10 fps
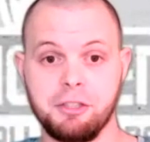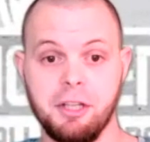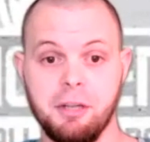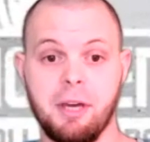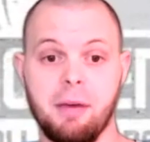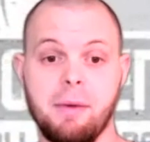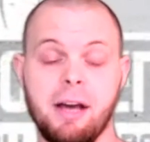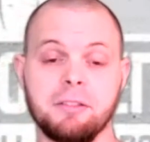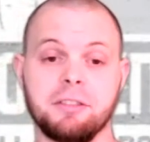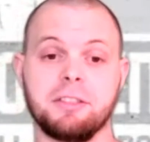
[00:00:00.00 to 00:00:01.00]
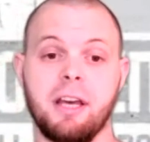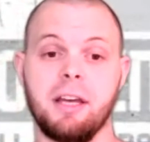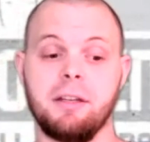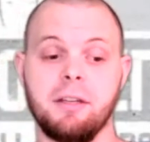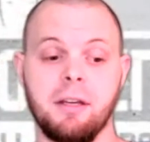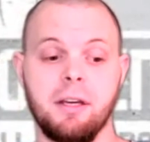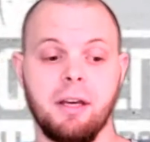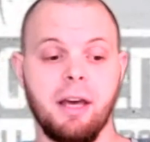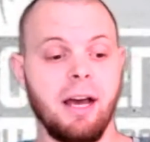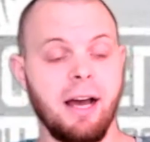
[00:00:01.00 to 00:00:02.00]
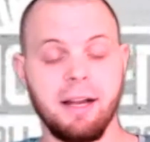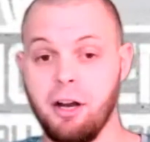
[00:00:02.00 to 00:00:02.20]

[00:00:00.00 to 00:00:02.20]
GM, came out and said, I,